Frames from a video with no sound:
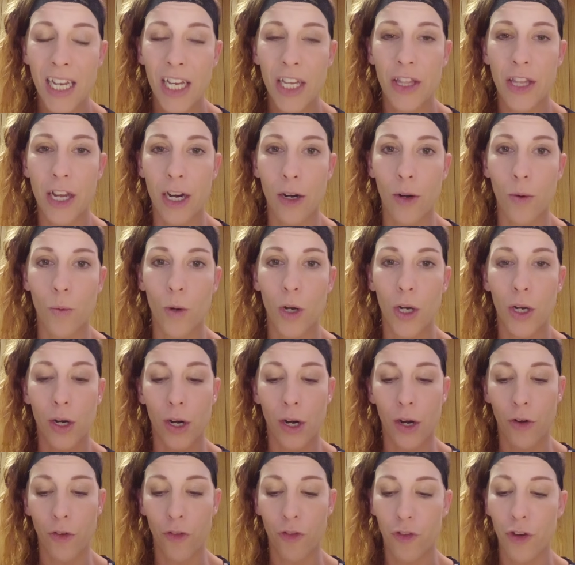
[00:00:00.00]
There
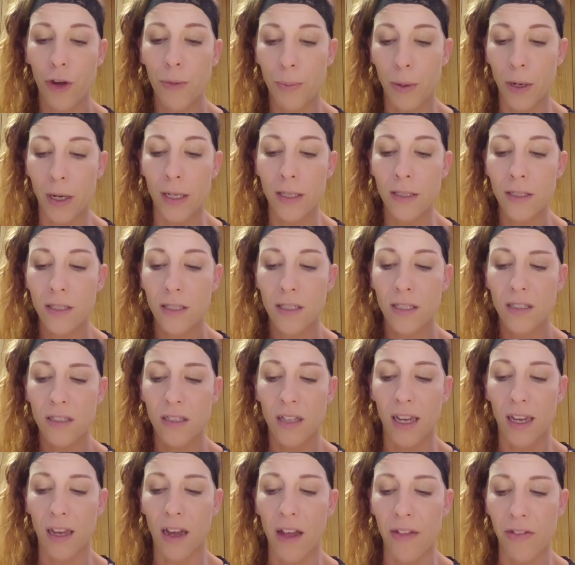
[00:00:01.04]
were footprints
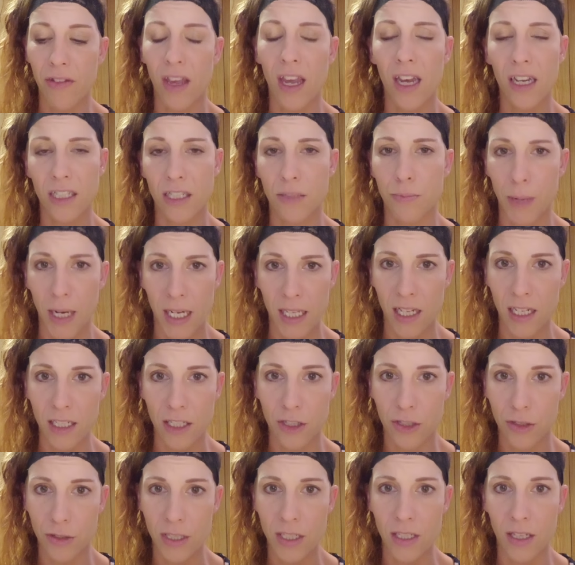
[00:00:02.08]
like on the edge by that
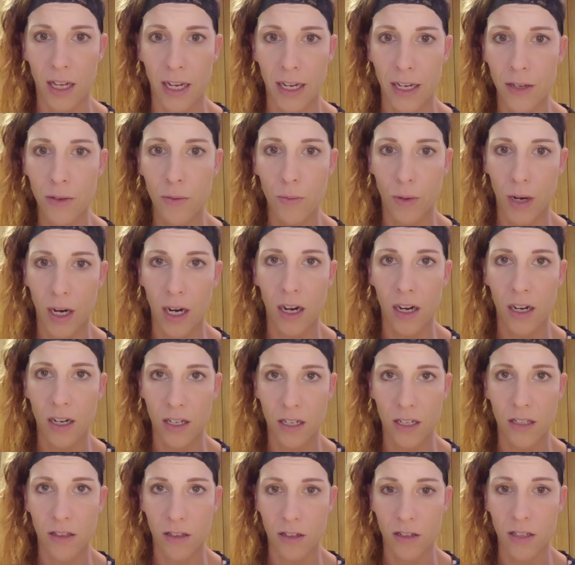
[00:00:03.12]
streetlight where
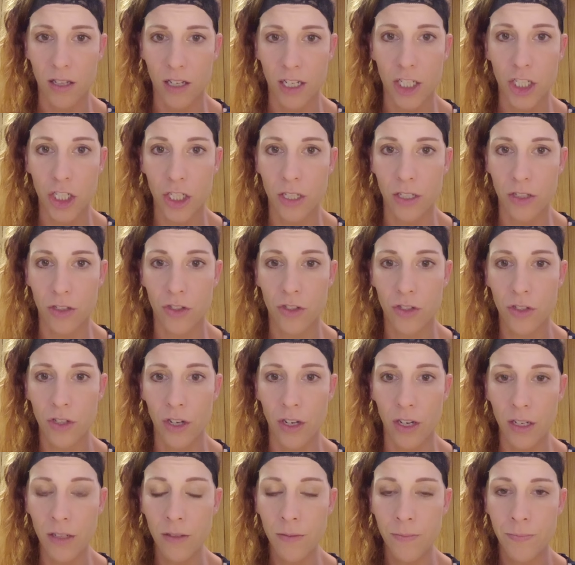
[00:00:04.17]
it had looked like she had
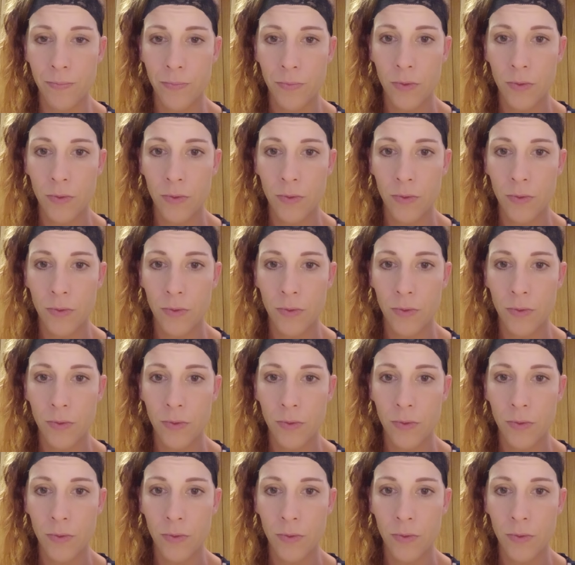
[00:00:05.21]
stood.